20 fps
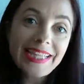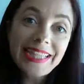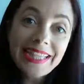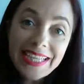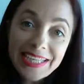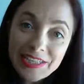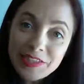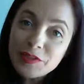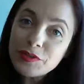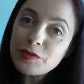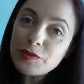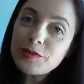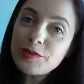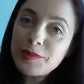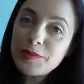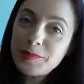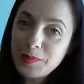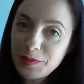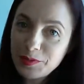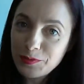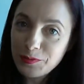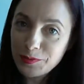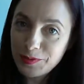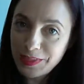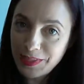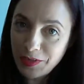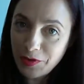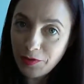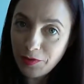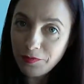Elixir
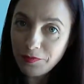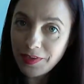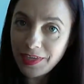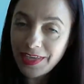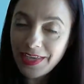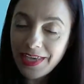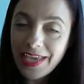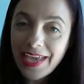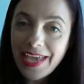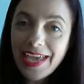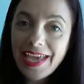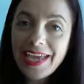Specialty Coffee.